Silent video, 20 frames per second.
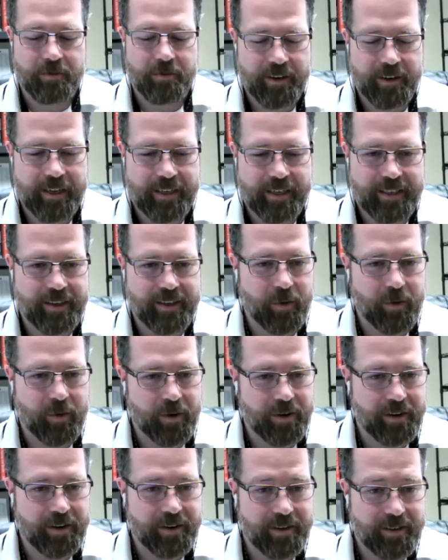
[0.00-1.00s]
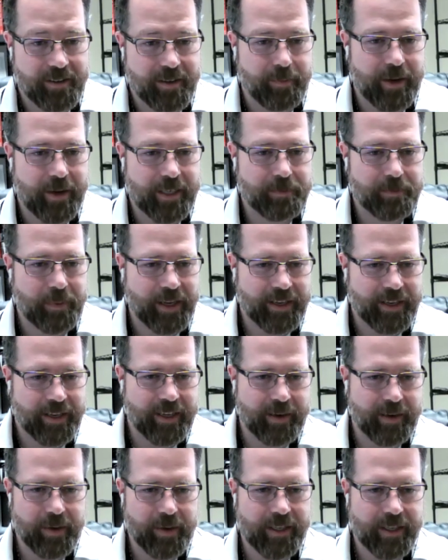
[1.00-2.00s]
forget to order the best bacon
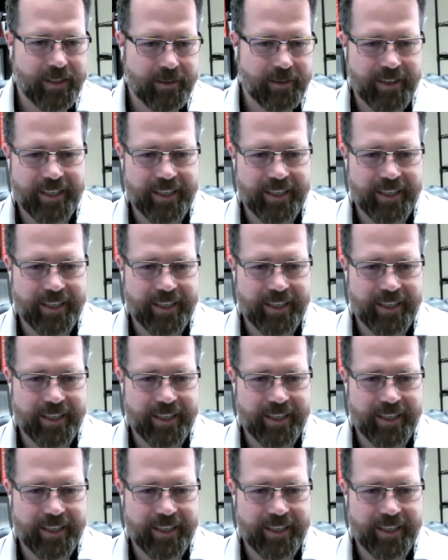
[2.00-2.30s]
in Pennsylvania.